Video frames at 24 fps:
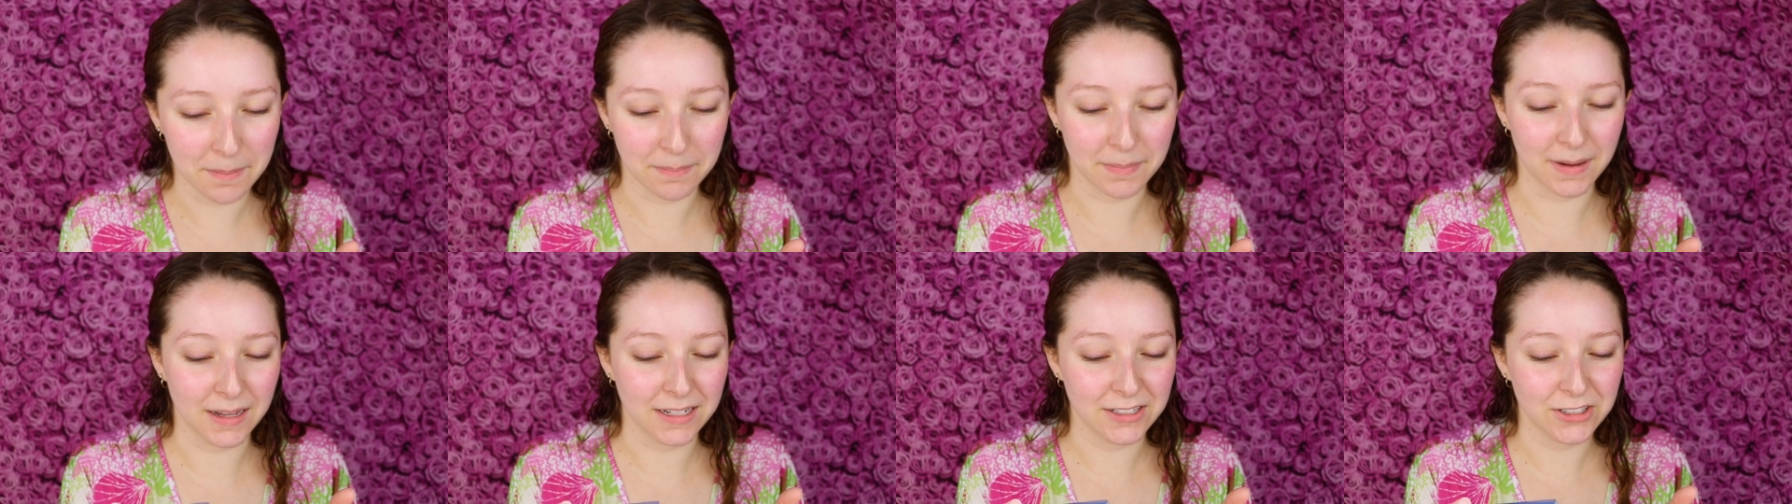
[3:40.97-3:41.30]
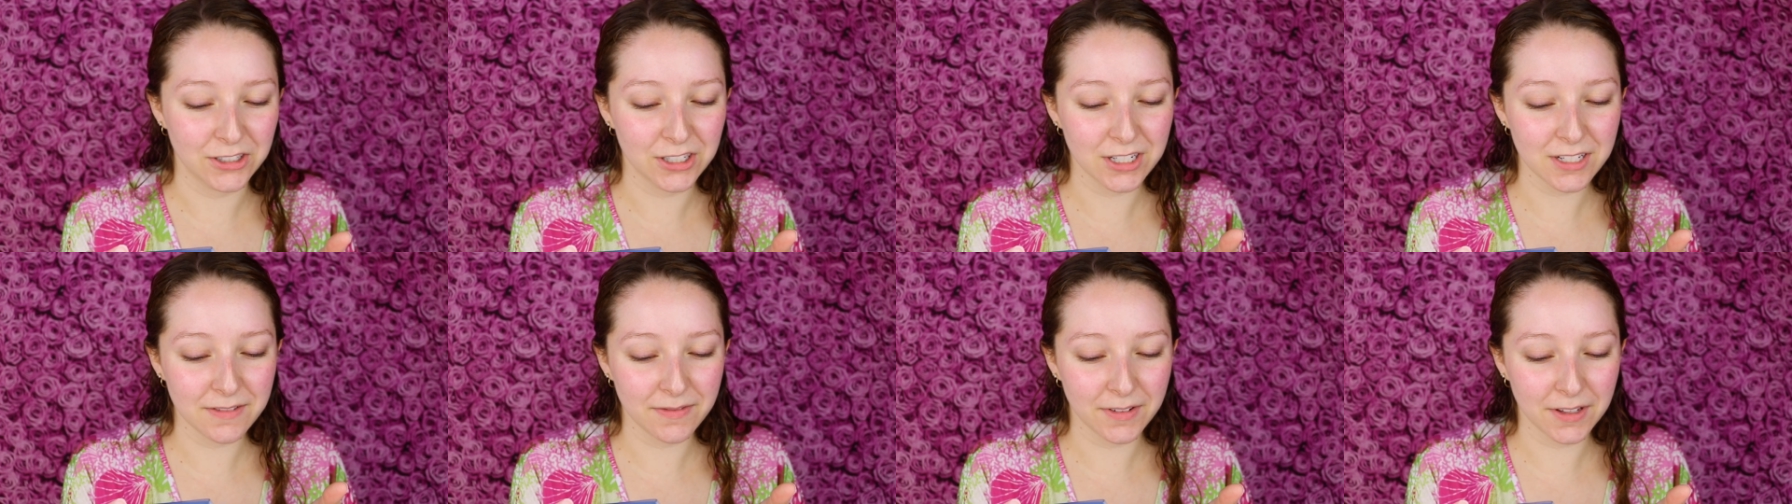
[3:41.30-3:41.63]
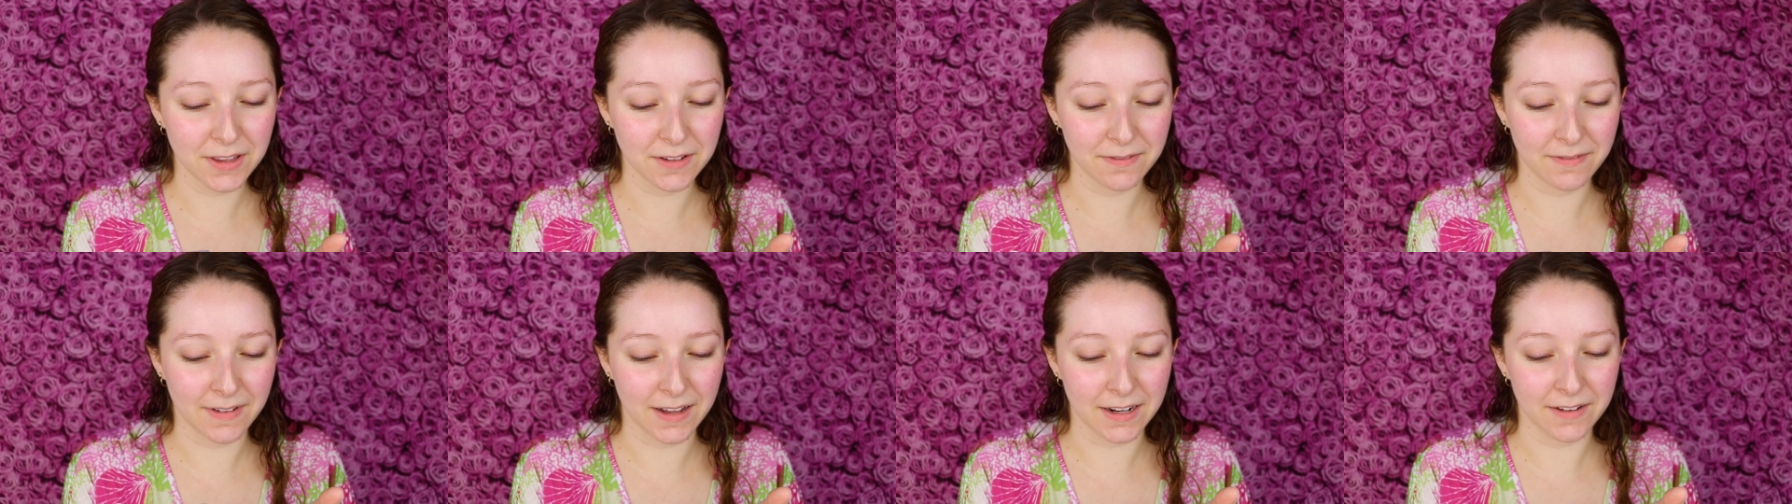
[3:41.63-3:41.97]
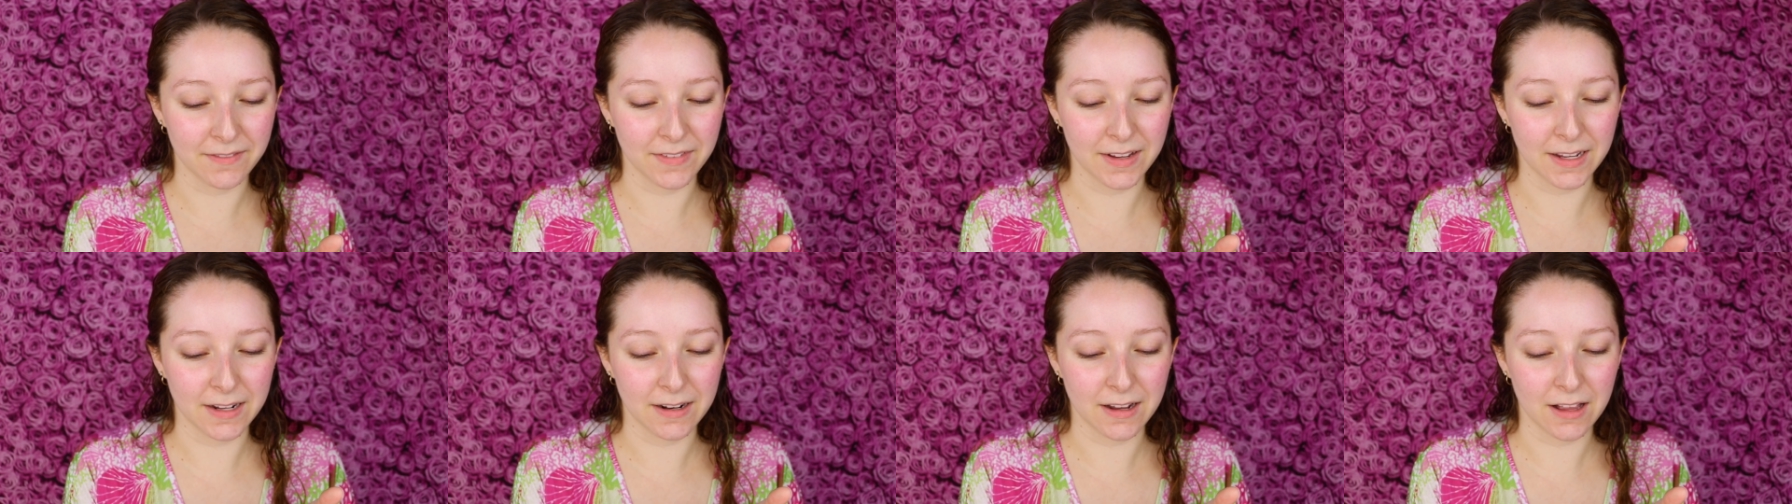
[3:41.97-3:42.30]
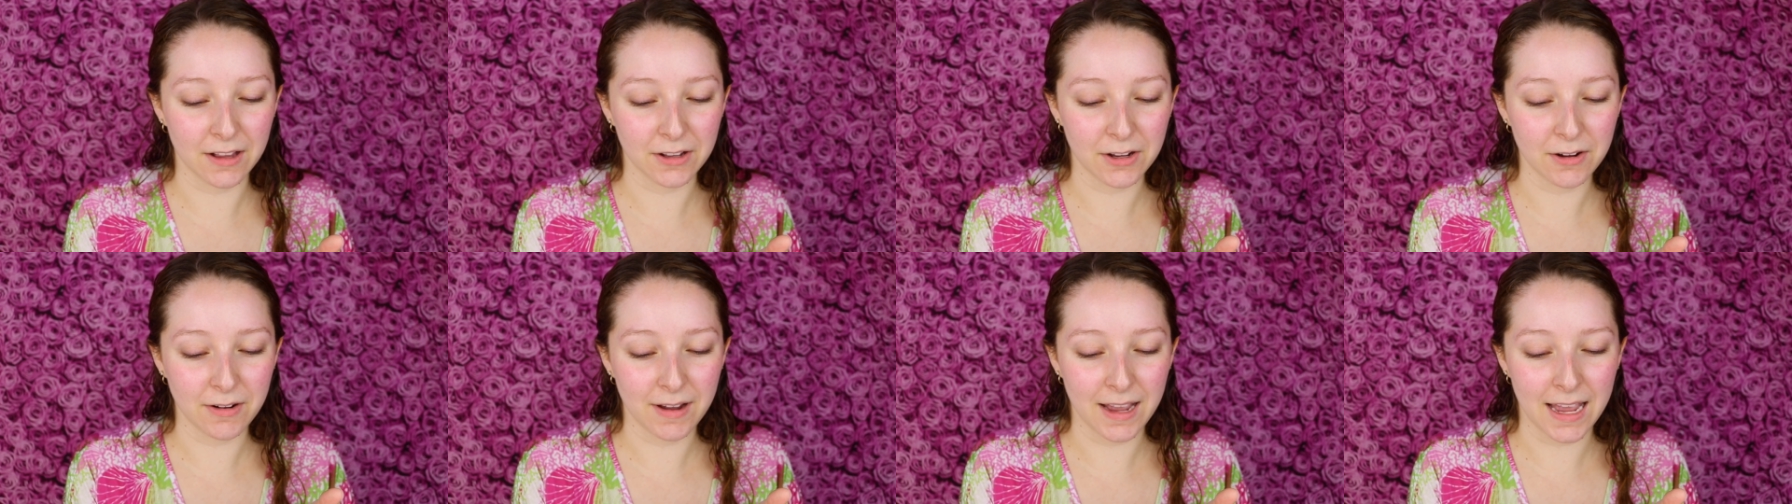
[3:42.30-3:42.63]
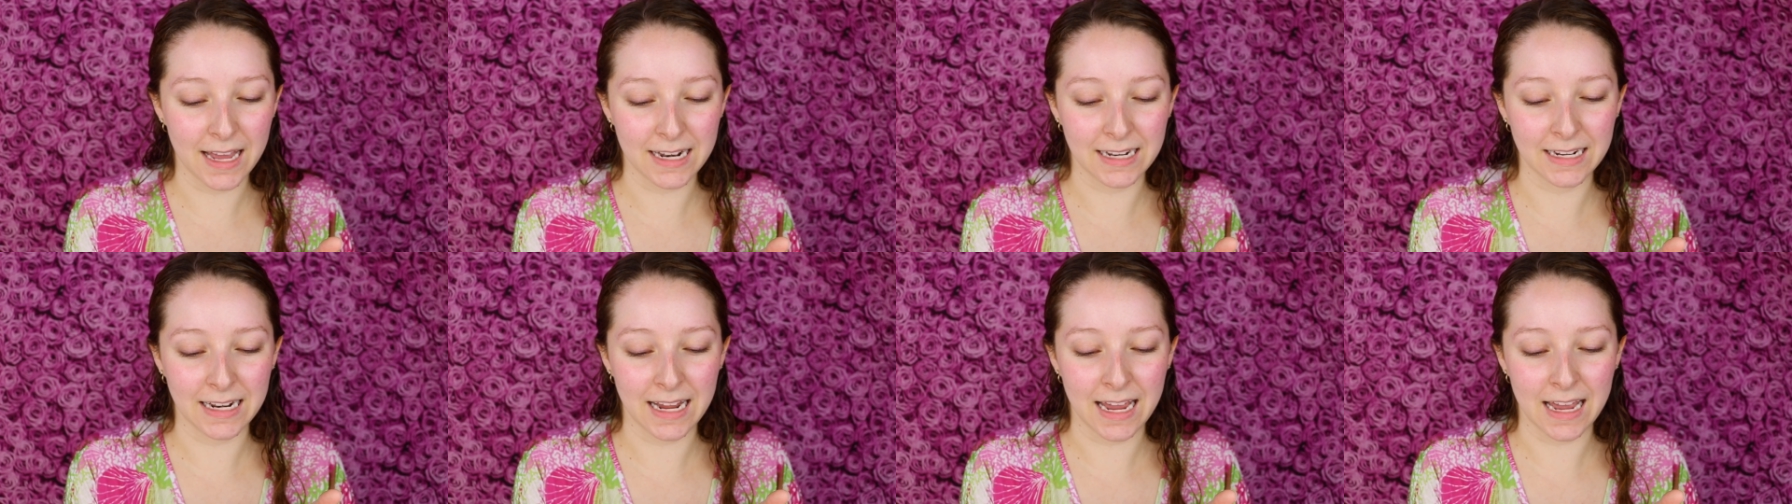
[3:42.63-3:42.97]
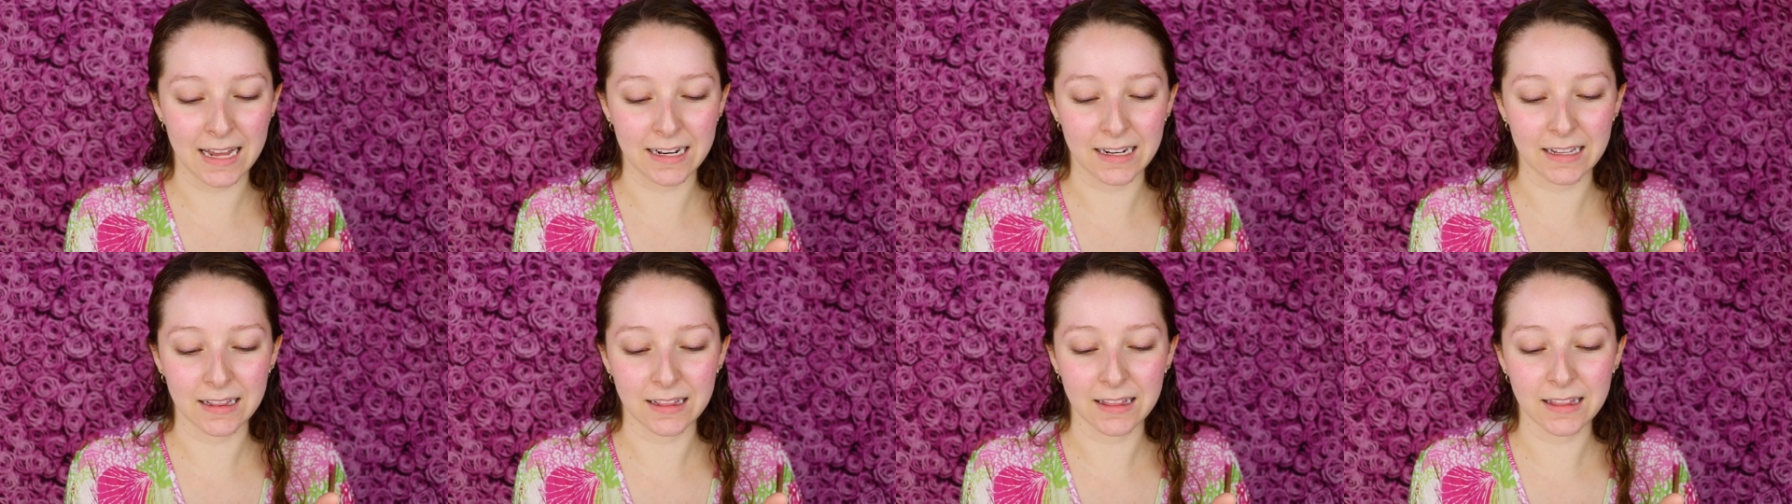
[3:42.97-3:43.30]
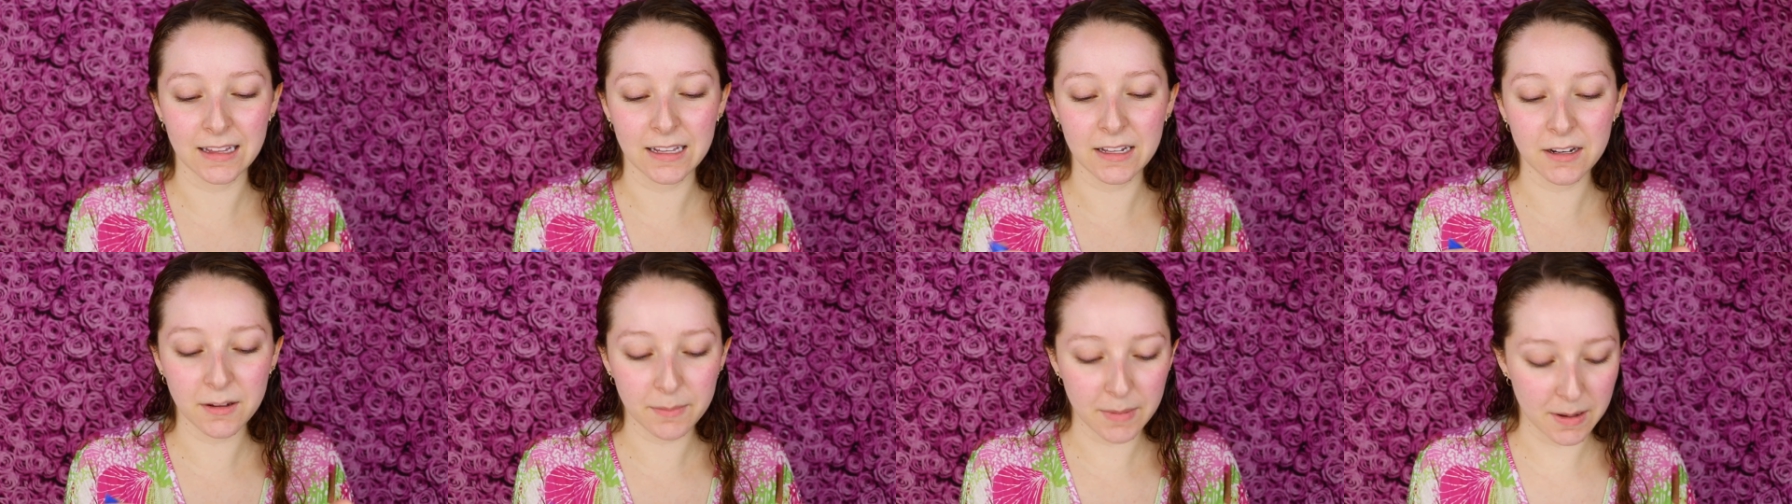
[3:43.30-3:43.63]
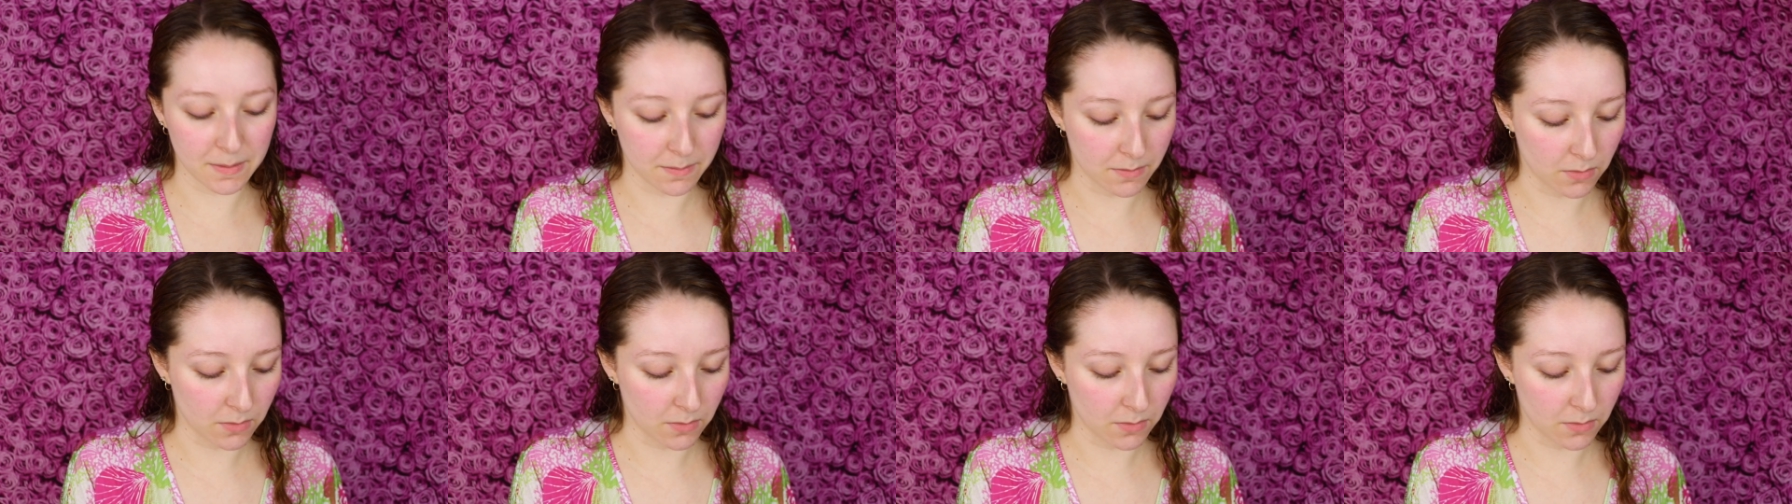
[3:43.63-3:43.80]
But just for the fun of it, I'll go ahead and add a little bit